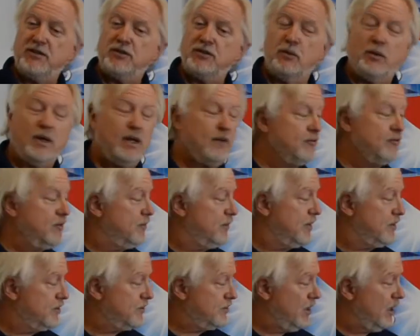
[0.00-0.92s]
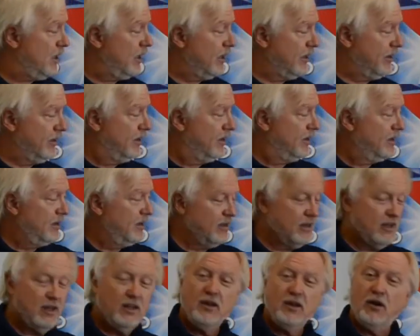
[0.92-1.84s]
away from the
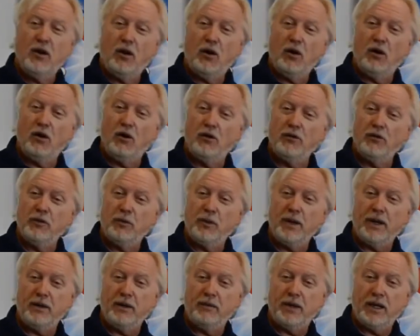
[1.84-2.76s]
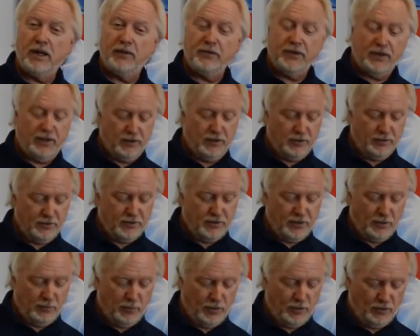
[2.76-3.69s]
sun all the way around the Earth
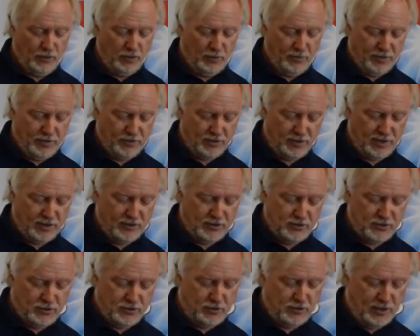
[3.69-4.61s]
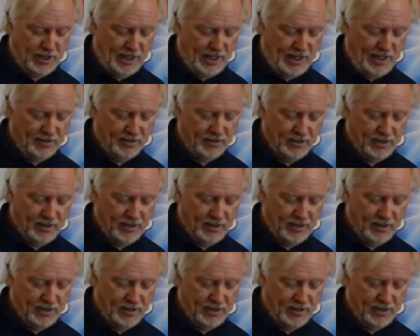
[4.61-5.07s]
in one orbit. So let's do that,